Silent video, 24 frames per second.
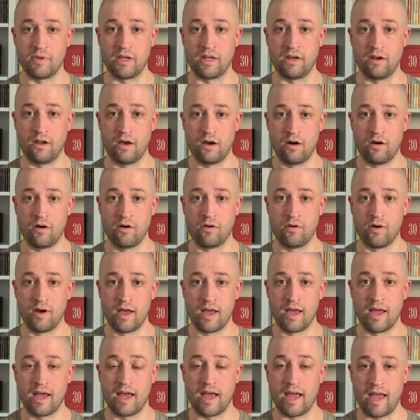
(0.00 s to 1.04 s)
know.
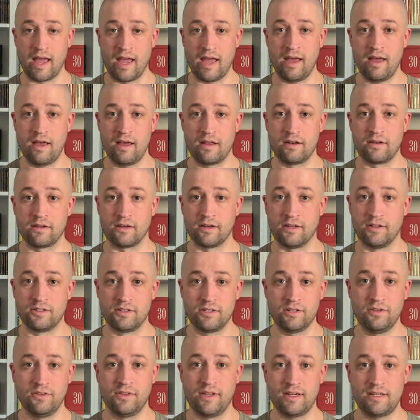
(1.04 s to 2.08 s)
And
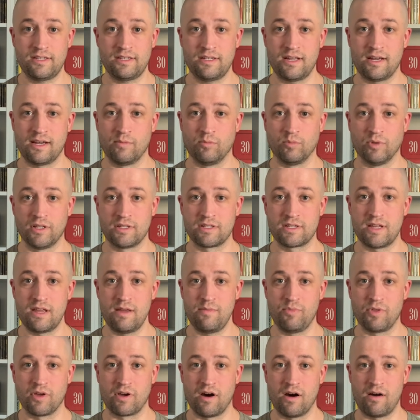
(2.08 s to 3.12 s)
until next time, let's
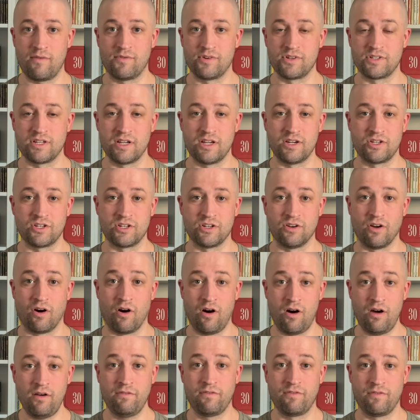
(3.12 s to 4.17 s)
keep the conversation
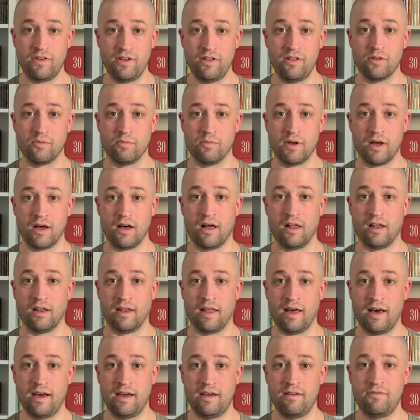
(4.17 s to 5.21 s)
on film
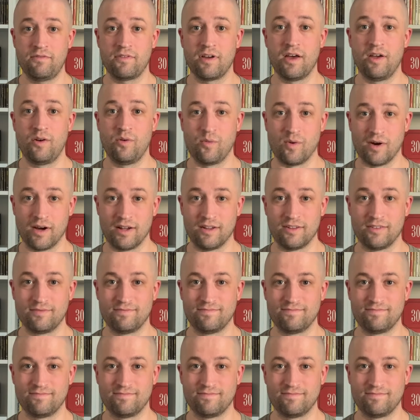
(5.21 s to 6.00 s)
alive and well.